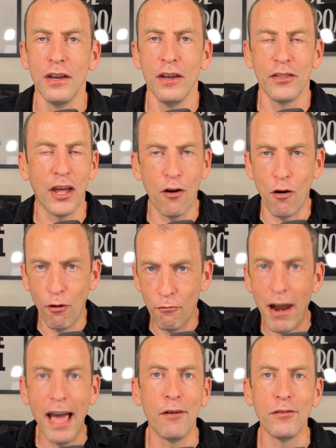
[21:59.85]
that are
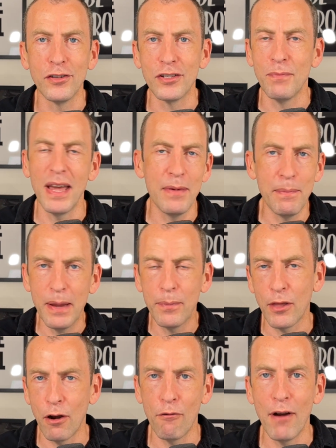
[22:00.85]
around us. Maybe people
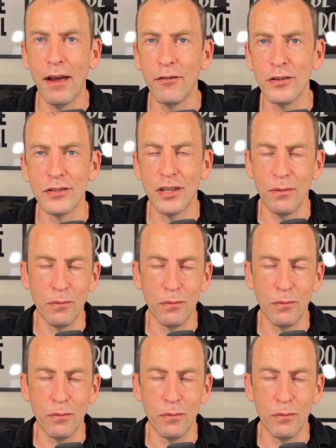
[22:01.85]
that are around us that